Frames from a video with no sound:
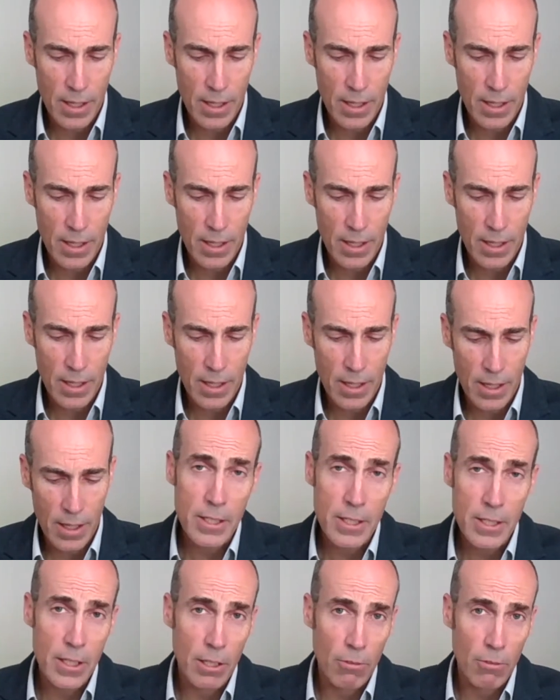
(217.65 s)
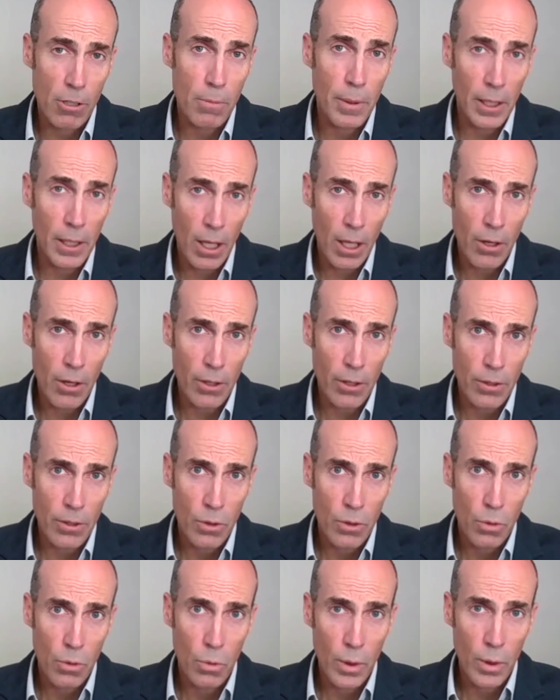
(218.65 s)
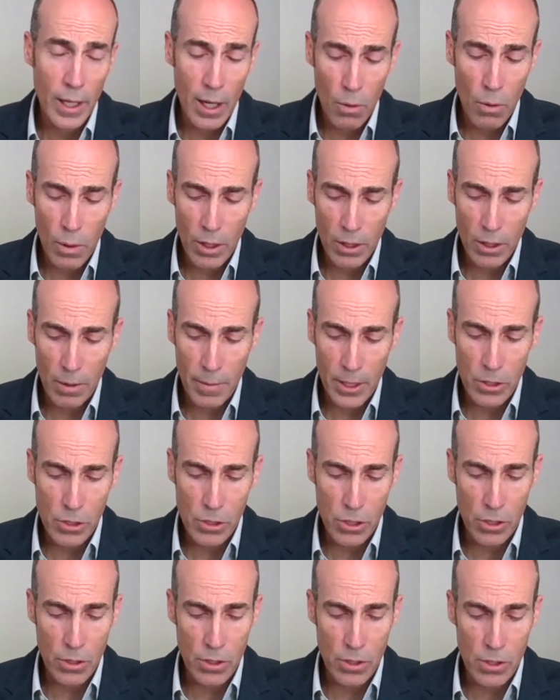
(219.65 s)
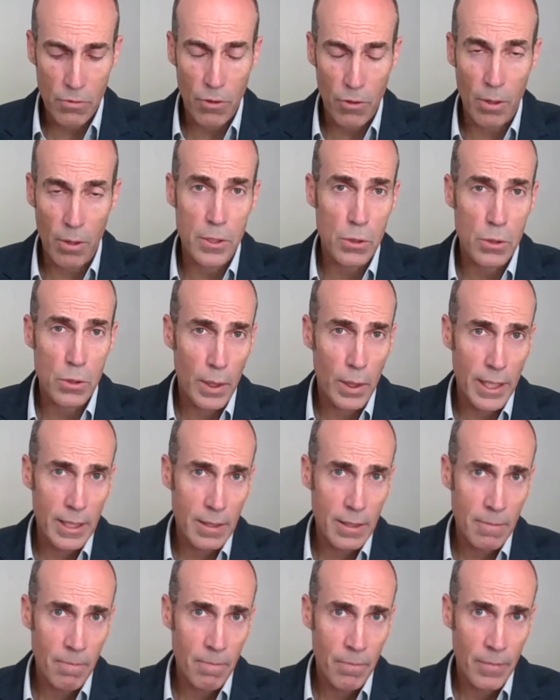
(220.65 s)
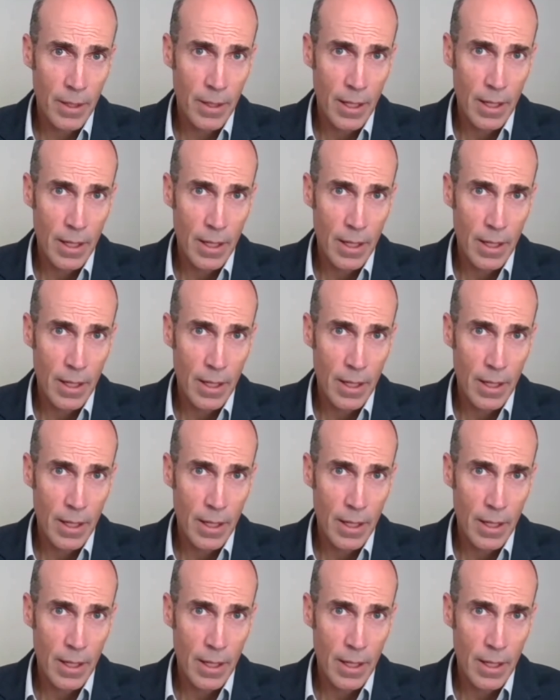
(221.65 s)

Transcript: in this commencing group alone, we are welcoming students from Sweden,